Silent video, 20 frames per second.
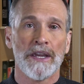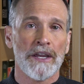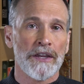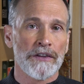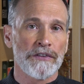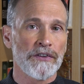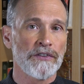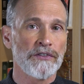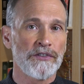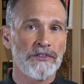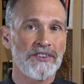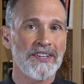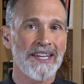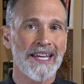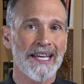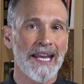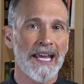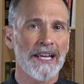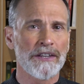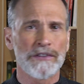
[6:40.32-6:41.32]
Since
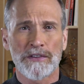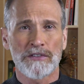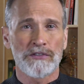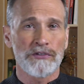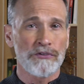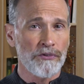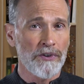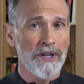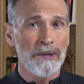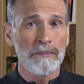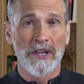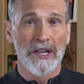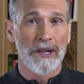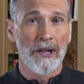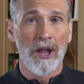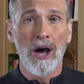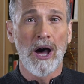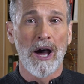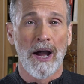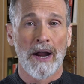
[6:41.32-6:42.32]
DNA is extremely
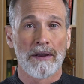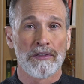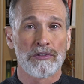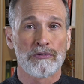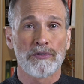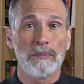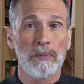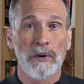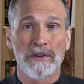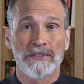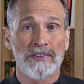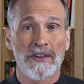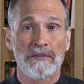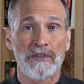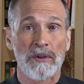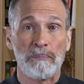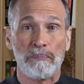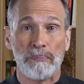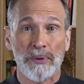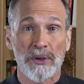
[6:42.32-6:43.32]
long,
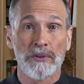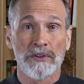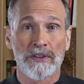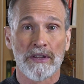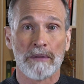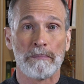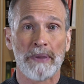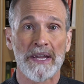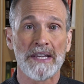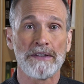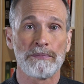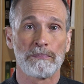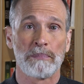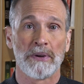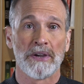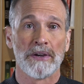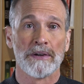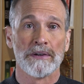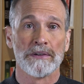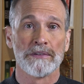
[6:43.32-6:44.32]
3.7 billion base
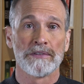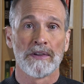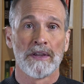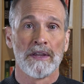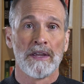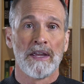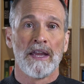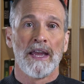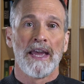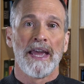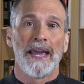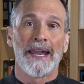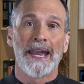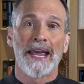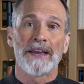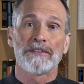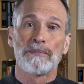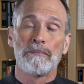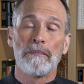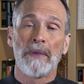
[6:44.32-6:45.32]
pairs, and
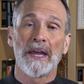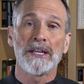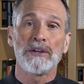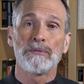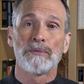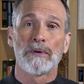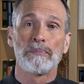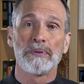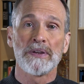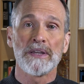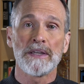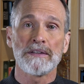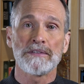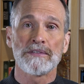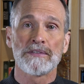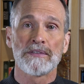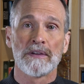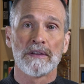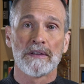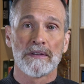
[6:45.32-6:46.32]
has many
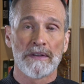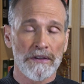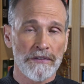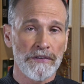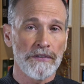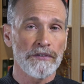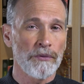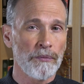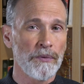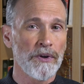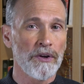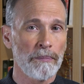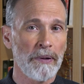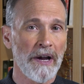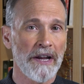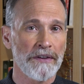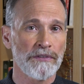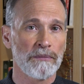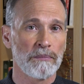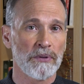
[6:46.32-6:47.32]
repeats, this is a real
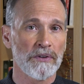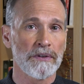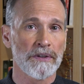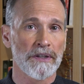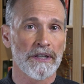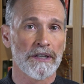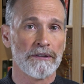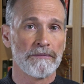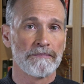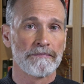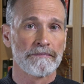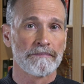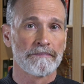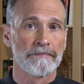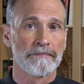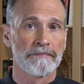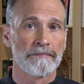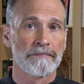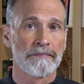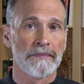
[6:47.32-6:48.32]
possibility.
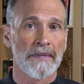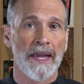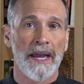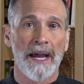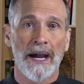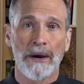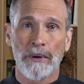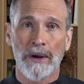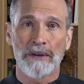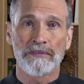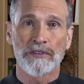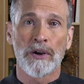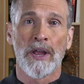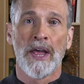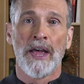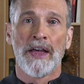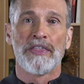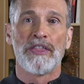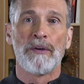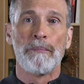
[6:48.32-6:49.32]
However,
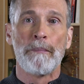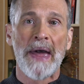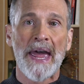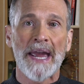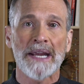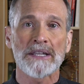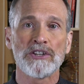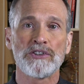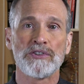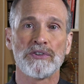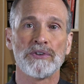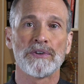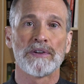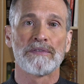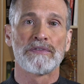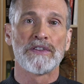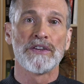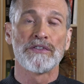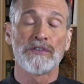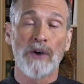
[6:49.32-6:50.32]
the magnitude of
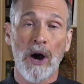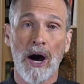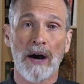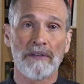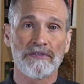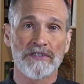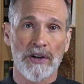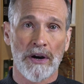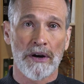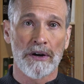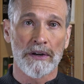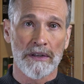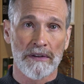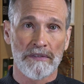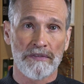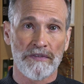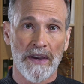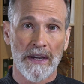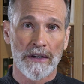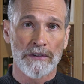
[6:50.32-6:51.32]
these off-target
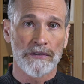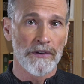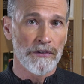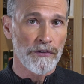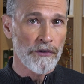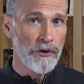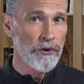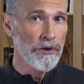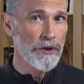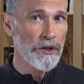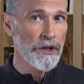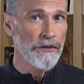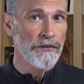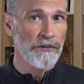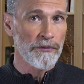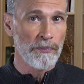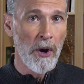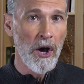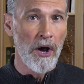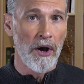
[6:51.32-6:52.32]
effects is currently
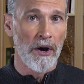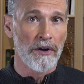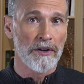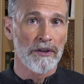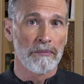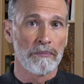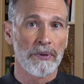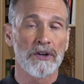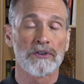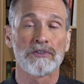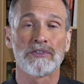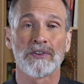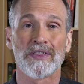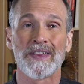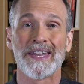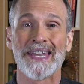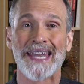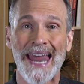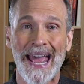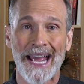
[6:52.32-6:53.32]
small compared to the
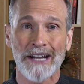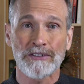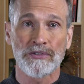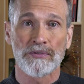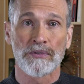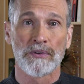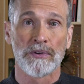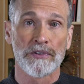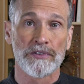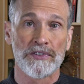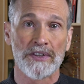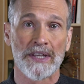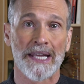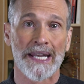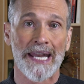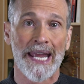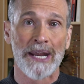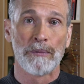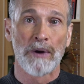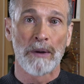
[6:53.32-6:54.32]
natural
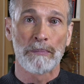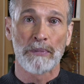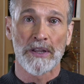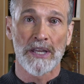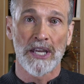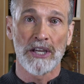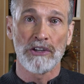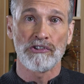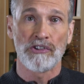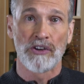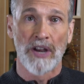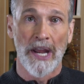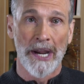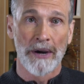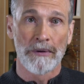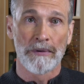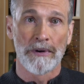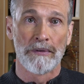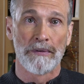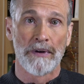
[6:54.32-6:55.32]
DNA replication
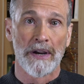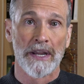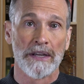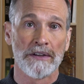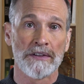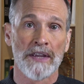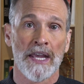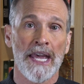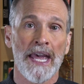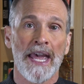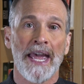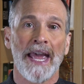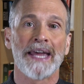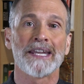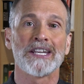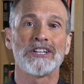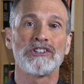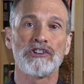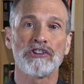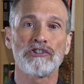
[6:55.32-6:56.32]
error rate and
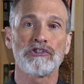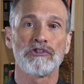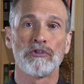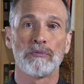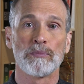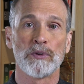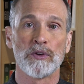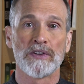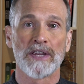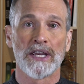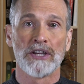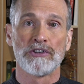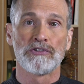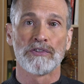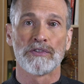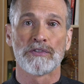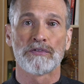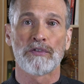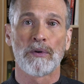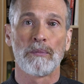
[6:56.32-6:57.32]
additional
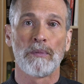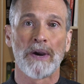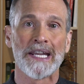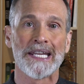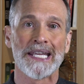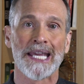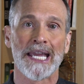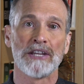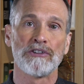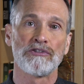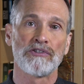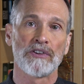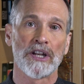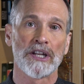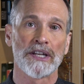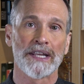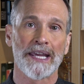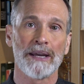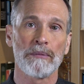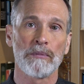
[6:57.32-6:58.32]
mutations from radiation
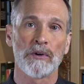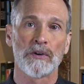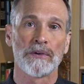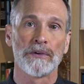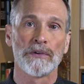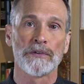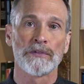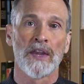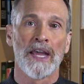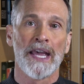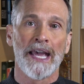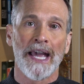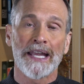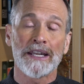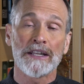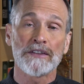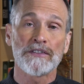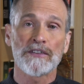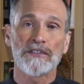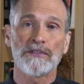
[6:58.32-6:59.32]
and chemicals, and
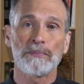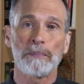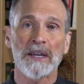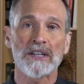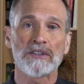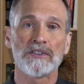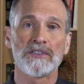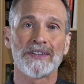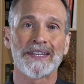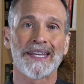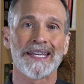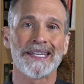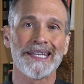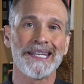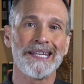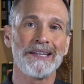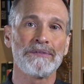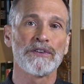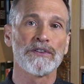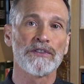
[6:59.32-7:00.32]
it's expected to get
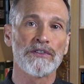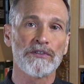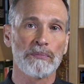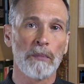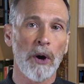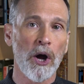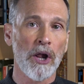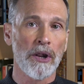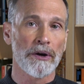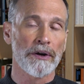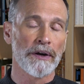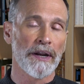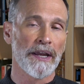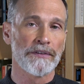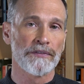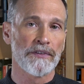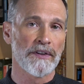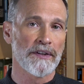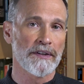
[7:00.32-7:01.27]
even smaller as the